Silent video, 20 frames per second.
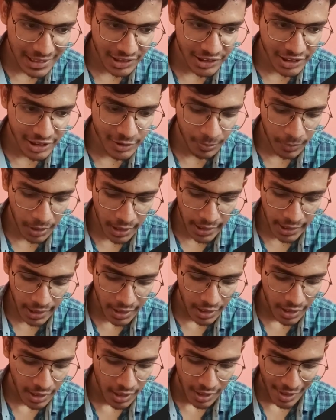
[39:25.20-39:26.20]
this is my
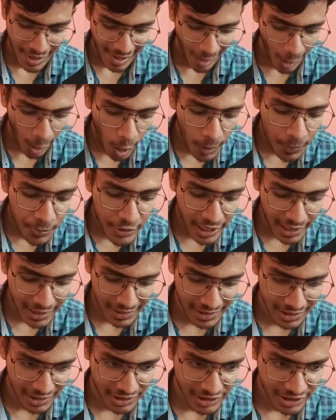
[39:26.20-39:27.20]

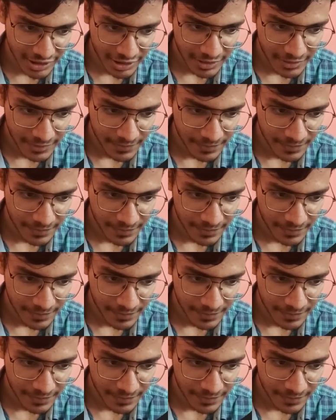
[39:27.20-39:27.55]
object, this.